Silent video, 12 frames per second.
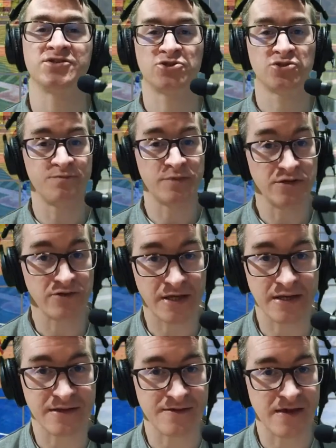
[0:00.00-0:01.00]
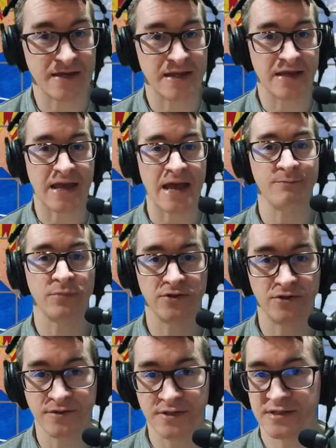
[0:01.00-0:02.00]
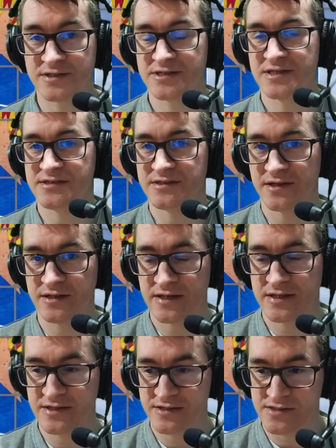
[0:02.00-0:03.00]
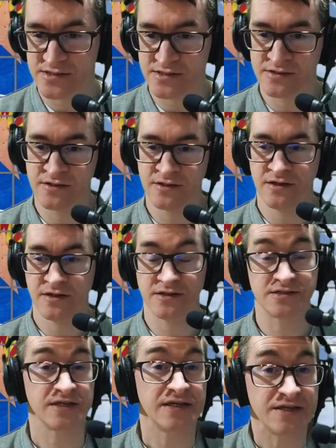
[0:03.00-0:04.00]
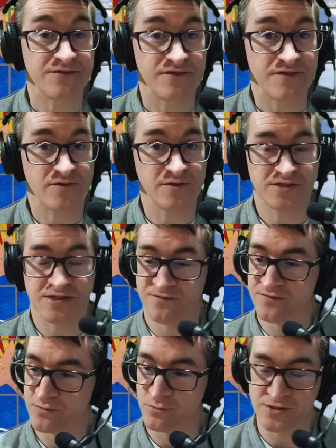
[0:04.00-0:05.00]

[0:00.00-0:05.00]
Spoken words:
should be looking at taking a gamble on in a season like this and seeing if they've got something.